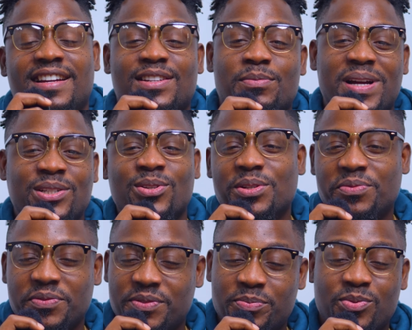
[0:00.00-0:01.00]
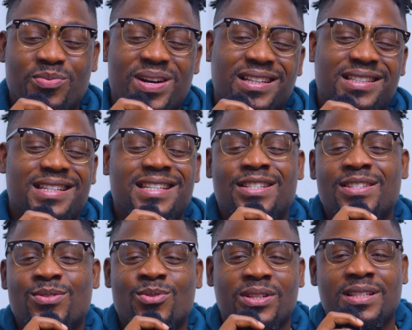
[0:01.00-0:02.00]
The battery on the fifteen Pro Max is
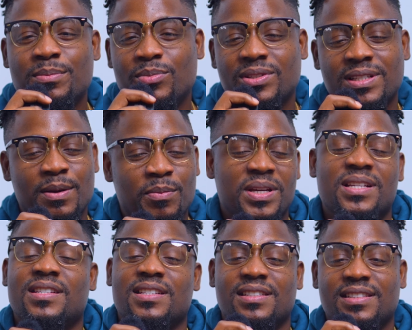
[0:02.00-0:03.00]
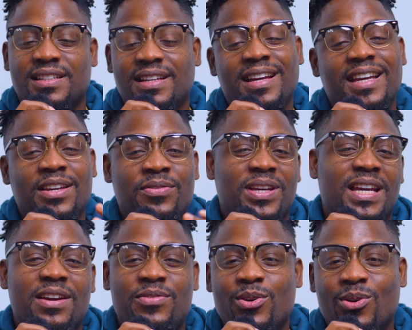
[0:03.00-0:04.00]
nothing but amazing. If you're a
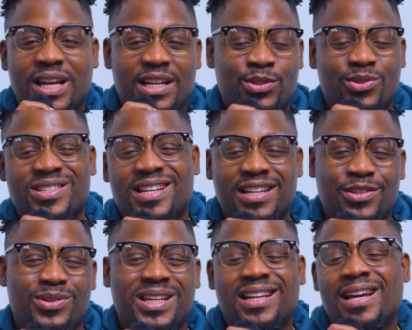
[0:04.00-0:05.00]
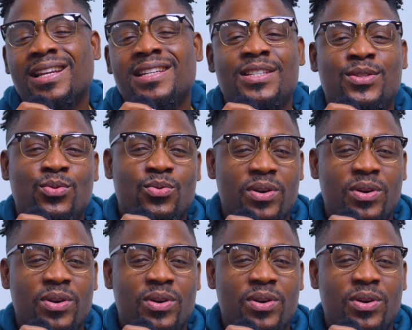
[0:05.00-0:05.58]
heavy or light user, you get at least